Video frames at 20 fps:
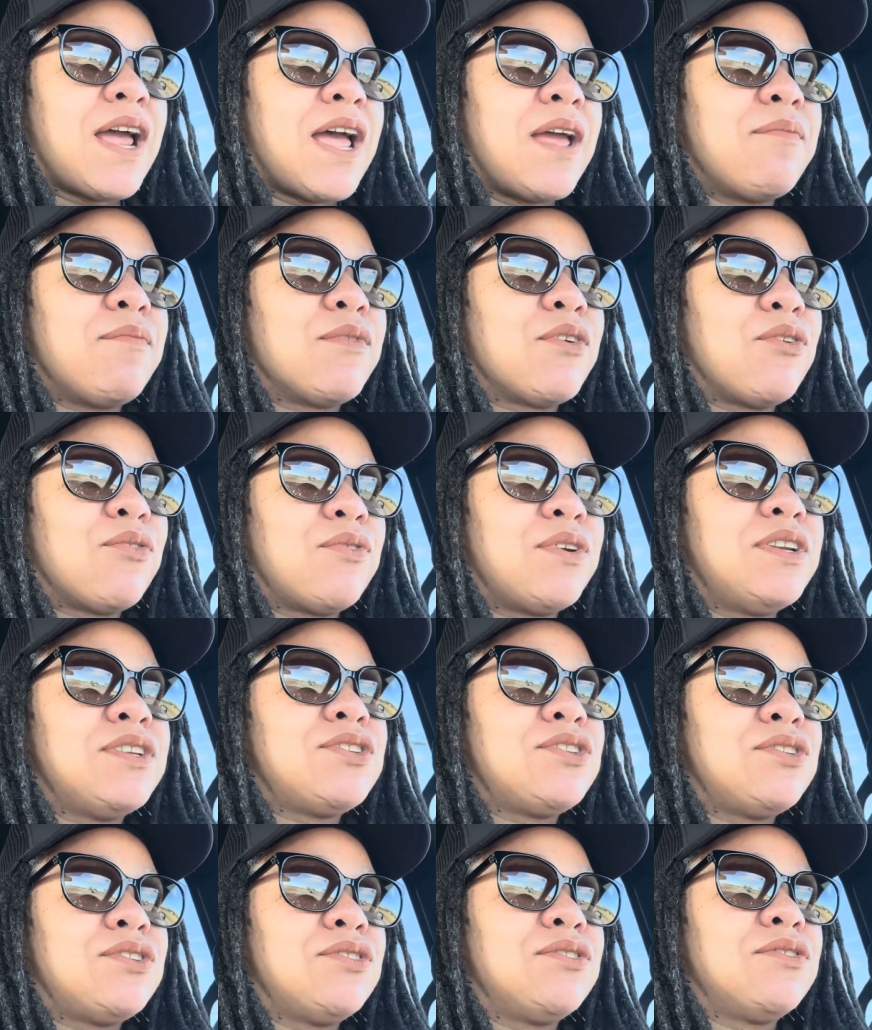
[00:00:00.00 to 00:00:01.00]
I'm going
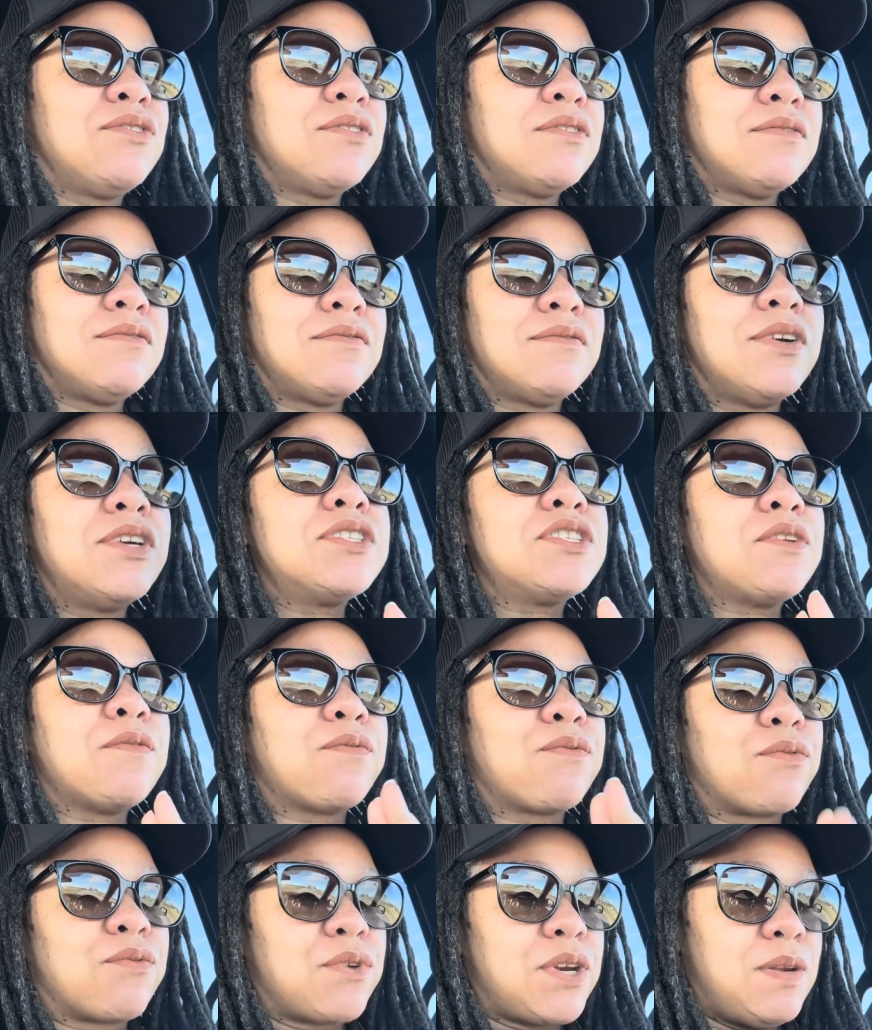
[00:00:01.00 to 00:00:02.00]
to, it's a
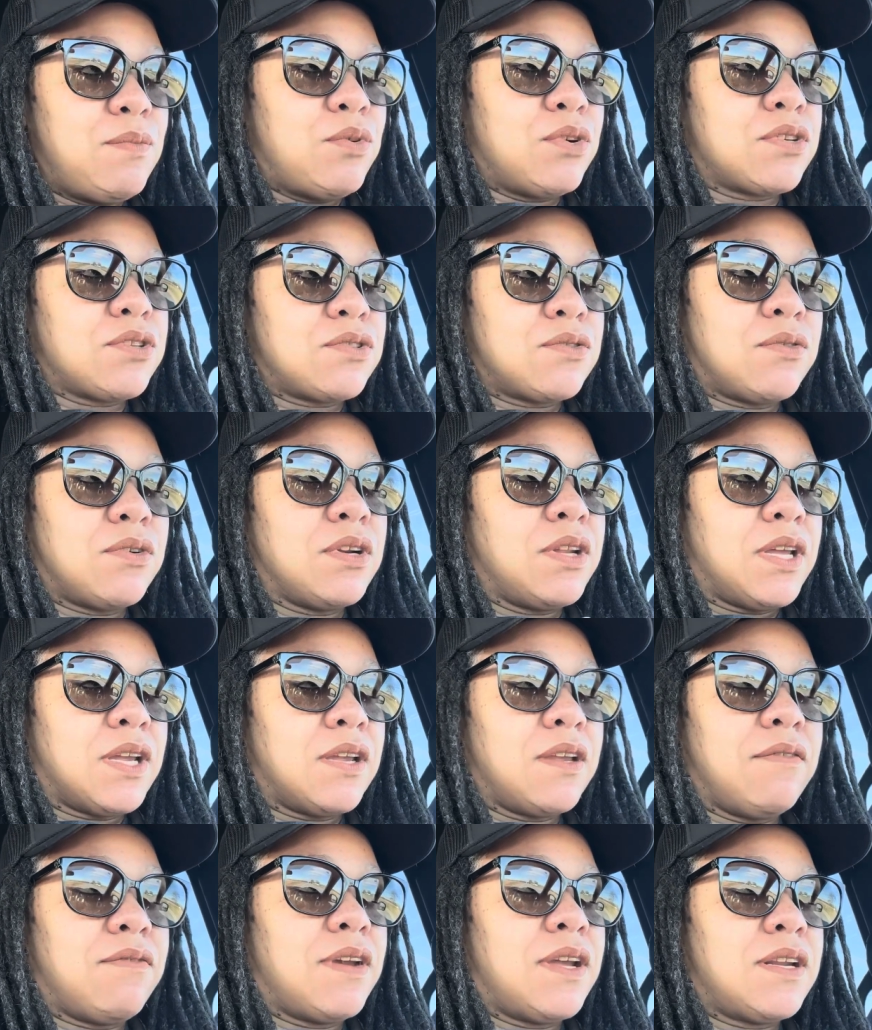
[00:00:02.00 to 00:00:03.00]
free bookstore, like,
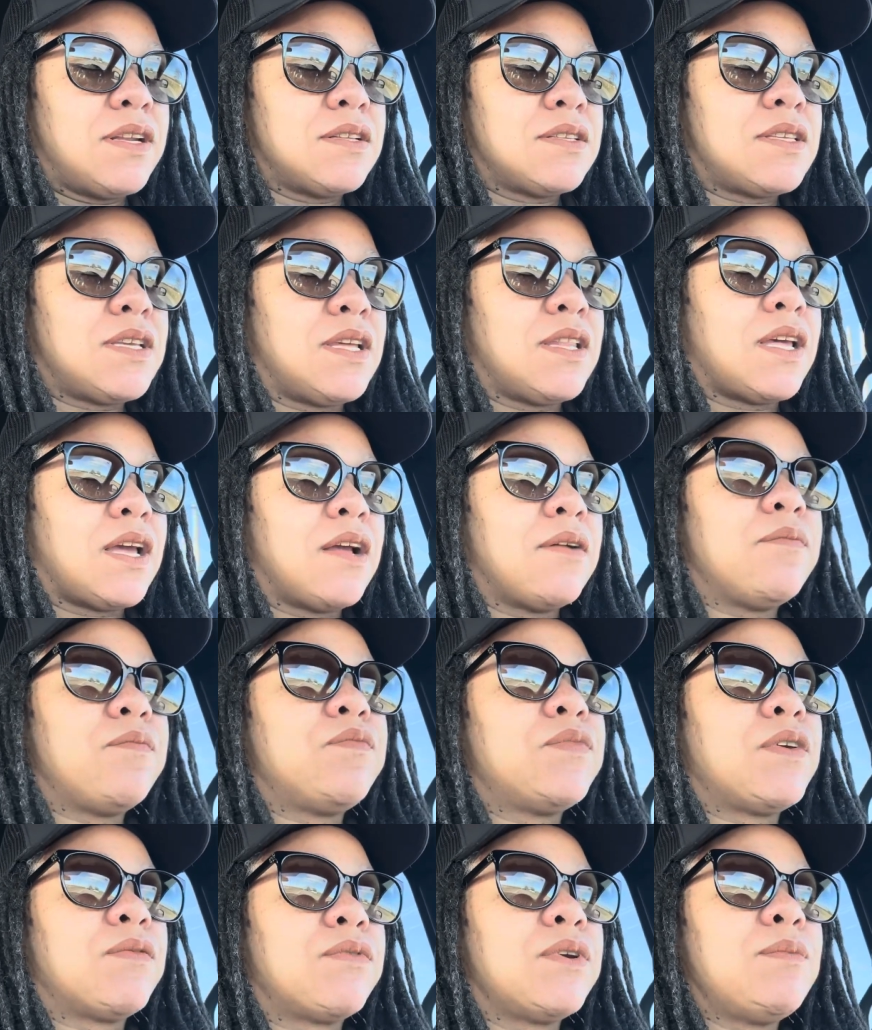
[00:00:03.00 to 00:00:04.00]
if I didn't say
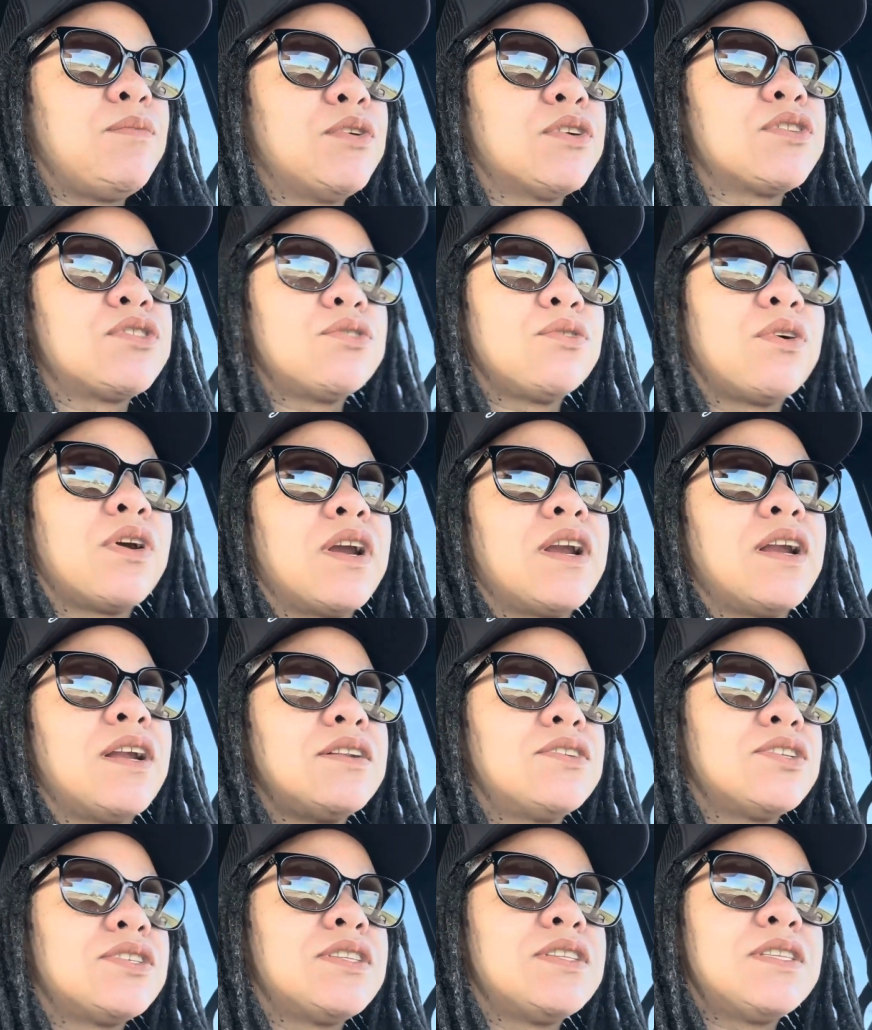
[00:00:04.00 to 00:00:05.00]
that, the free bookstore,
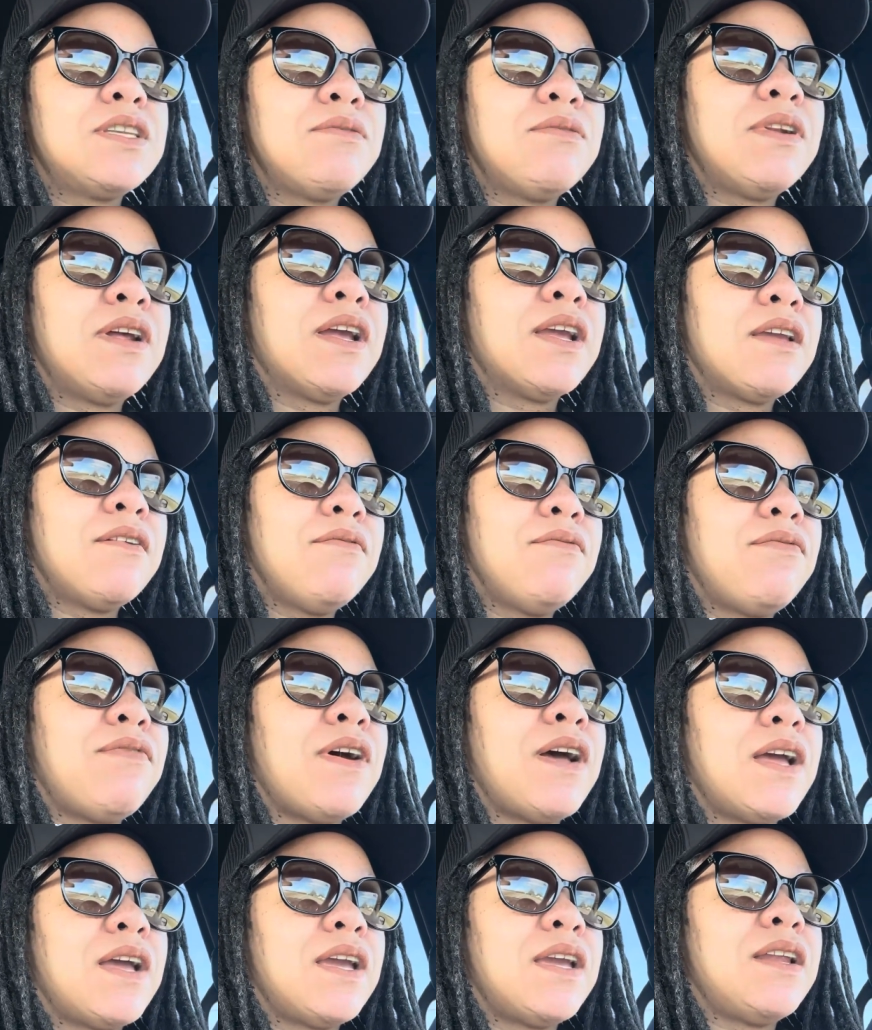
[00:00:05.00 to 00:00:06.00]
just to see what I can
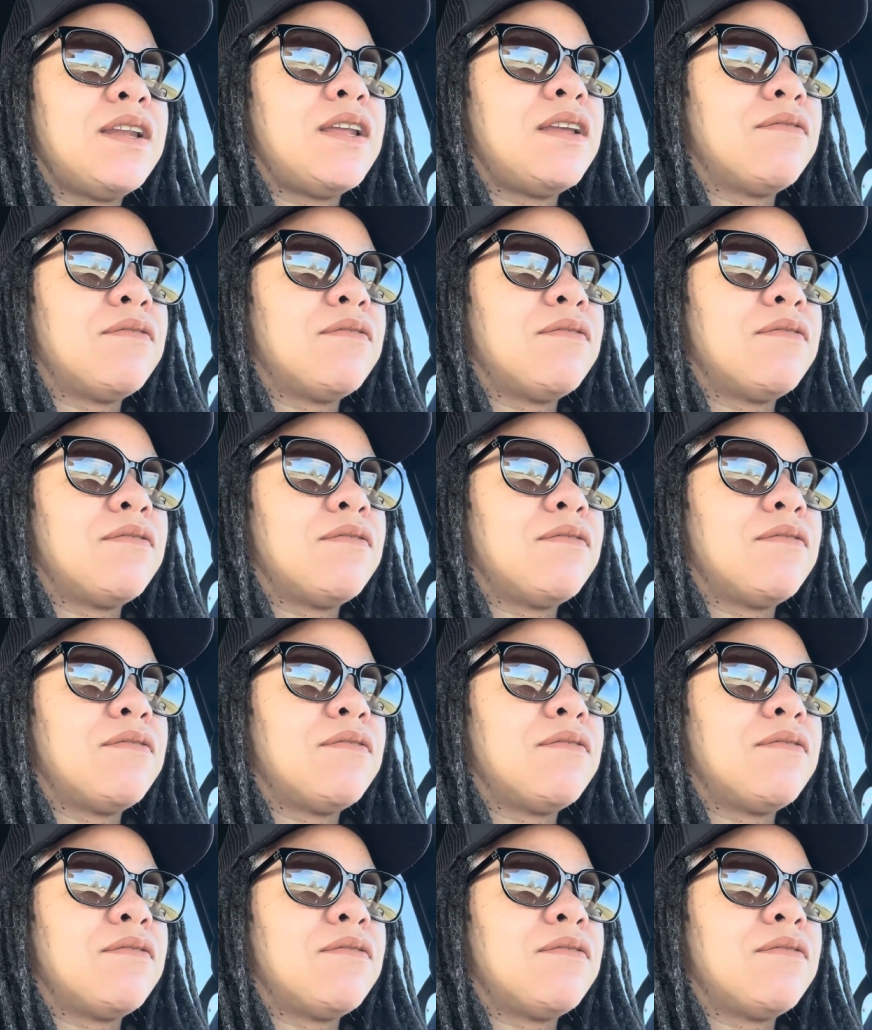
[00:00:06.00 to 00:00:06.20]
find.